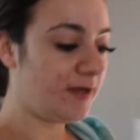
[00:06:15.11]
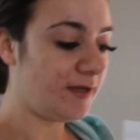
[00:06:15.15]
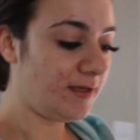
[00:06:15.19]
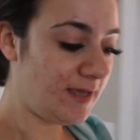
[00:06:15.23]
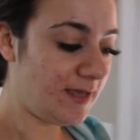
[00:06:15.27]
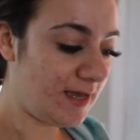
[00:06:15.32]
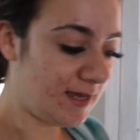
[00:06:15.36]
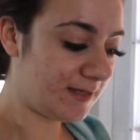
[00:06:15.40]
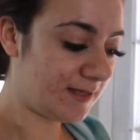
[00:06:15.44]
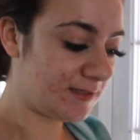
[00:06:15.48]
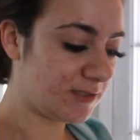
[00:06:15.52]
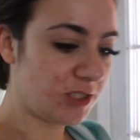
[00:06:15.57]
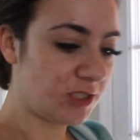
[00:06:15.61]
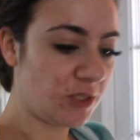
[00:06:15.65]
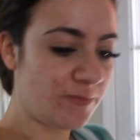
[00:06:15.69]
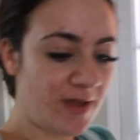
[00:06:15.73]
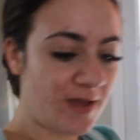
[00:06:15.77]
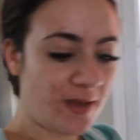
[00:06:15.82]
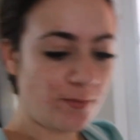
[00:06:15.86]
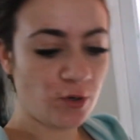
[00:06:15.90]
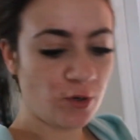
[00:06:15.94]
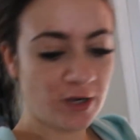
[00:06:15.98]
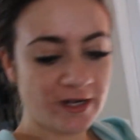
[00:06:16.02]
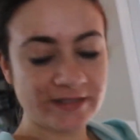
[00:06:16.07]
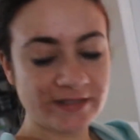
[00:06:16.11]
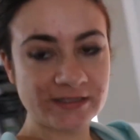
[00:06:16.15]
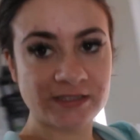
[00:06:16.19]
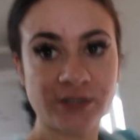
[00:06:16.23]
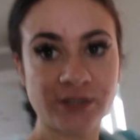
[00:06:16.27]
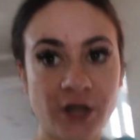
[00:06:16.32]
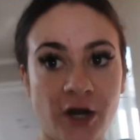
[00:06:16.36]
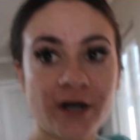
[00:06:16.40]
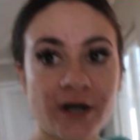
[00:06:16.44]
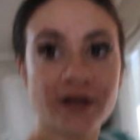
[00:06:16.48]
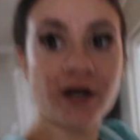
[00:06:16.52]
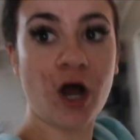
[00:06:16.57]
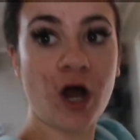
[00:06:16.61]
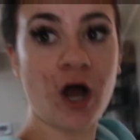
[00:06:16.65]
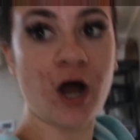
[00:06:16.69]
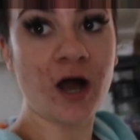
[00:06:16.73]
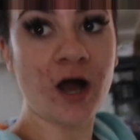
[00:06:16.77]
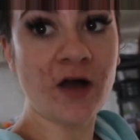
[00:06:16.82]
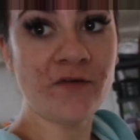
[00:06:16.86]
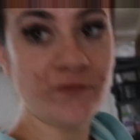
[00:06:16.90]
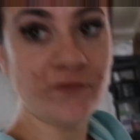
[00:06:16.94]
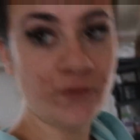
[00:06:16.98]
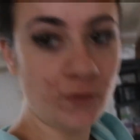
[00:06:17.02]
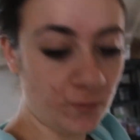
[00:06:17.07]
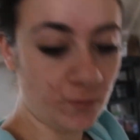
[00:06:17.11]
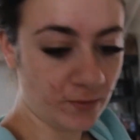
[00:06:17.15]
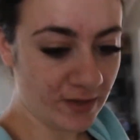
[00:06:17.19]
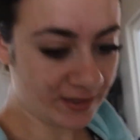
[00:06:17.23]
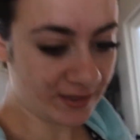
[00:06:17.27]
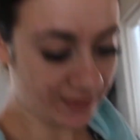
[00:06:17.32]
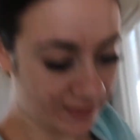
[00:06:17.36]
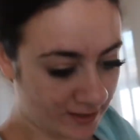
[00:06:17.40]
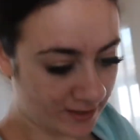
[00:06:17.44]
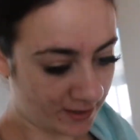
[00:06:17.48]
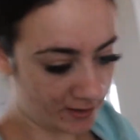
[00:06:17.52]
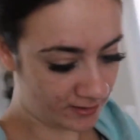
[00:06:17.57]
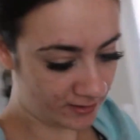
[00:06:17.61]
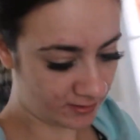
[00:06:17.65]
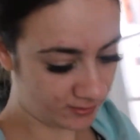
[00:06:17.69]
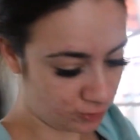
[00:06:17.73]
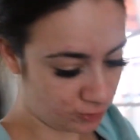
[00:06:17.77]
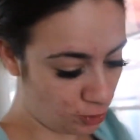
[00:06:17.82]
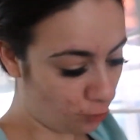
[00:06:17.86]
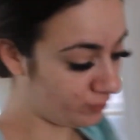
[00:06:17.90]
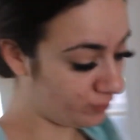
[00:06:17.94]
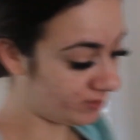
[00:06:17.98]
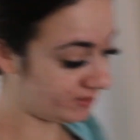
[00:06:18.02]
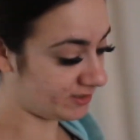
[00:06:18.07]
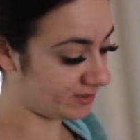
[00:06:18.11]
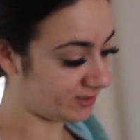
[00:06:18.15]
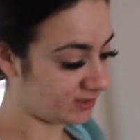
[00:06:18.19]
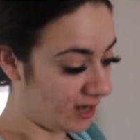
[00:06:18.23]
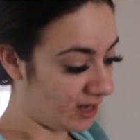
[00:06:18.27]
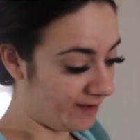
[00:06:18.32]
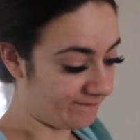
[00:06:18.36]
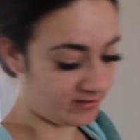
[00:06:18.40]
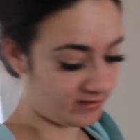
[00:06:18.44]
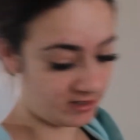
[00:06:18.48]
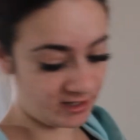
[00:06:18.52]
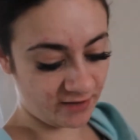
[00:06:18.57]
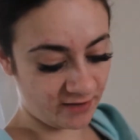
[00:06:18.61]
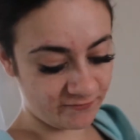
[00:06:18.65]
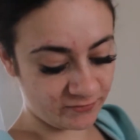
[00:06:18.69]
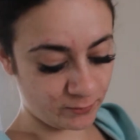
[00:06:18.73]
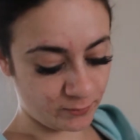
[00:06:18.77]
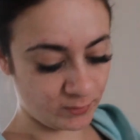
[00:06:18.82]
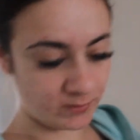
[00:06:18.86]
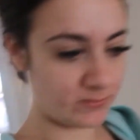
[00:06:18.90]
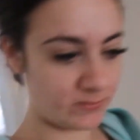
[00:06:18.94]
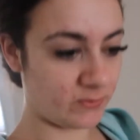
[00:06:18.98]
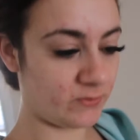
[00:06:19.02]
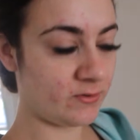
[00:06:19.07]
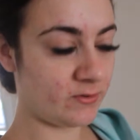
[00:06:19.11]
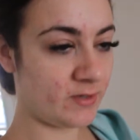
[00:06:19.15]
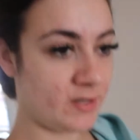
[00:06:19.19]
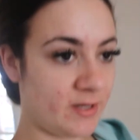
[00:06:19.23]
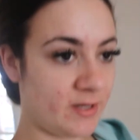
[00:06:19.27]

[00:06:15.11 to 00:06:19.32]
yeah, so my morning started off with, no, this is coffee, not for boo-boo,